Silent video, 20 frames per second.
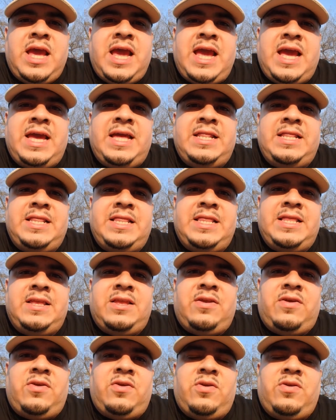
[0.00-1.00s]

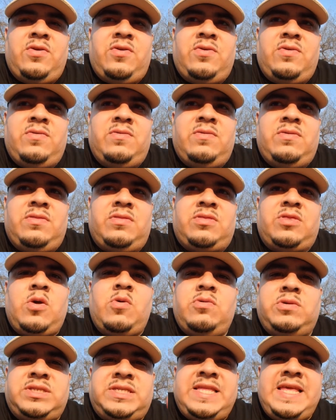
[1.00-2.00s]
And those